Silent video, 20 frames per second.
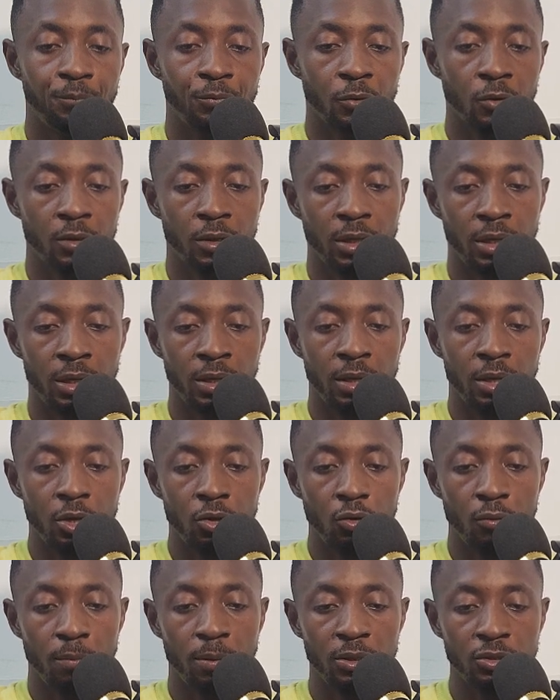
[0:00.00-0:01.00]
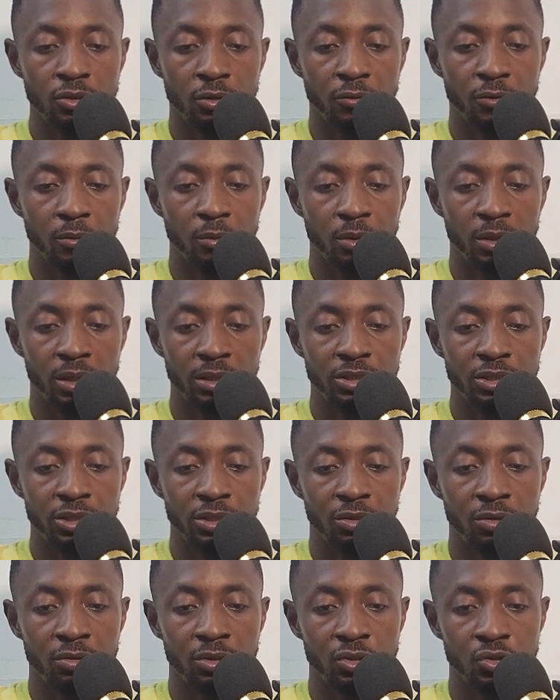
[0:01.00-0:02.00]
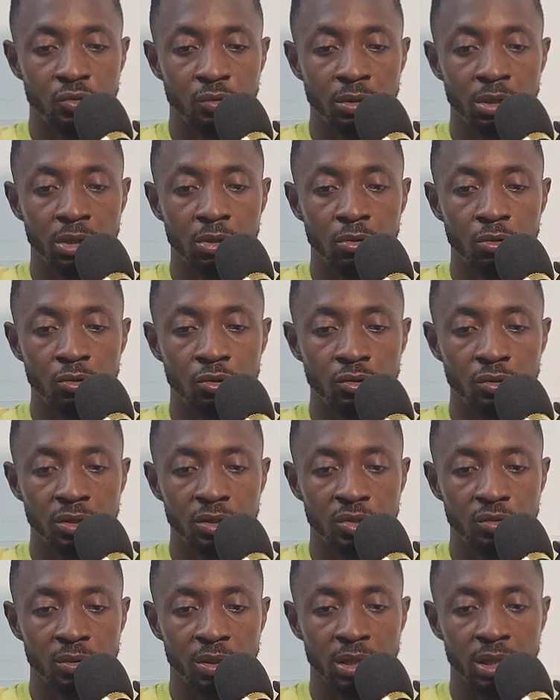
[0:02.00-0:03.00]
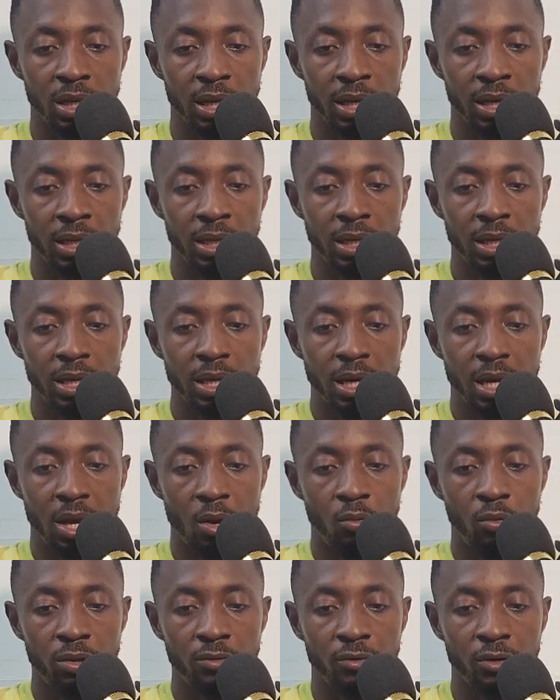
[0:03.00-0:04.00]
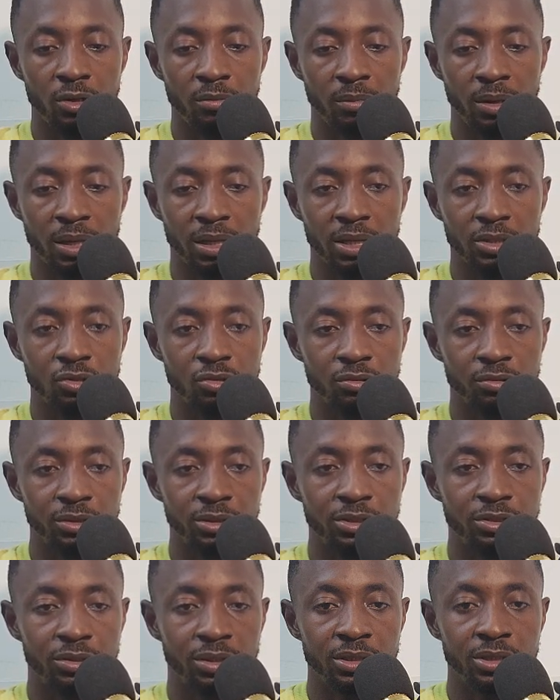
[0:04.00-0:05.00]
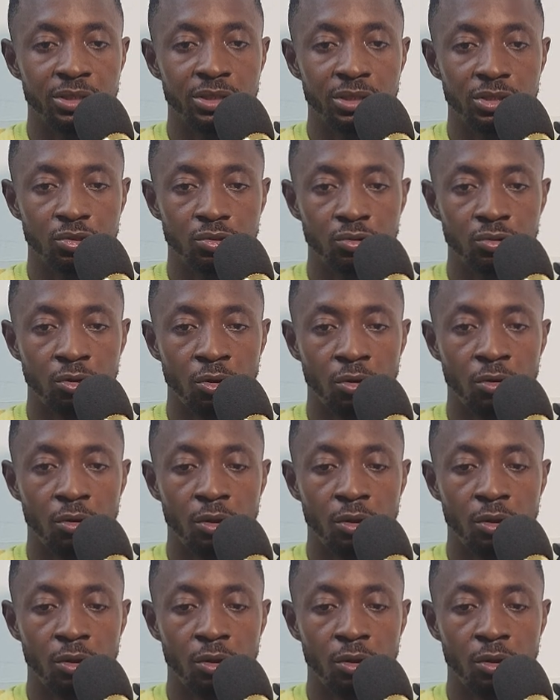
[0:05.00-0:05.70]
Okay, place your Fibonacci on the swing low to the swing high and wait for the market to retrace to your